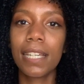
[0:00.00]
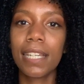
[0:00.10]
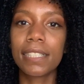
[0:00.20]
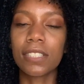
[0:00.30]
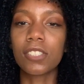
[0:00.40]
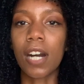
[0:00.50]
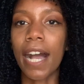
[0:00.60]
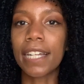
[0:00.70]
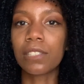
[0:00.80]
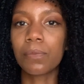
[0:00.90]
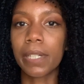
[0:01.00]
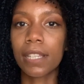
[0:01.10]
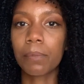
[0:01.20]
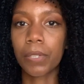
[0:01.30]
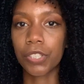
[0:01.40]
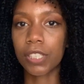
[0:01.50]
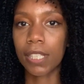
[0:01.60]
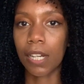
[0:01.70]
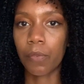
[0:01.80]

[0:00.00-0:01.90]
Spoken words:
is aligned with the person that I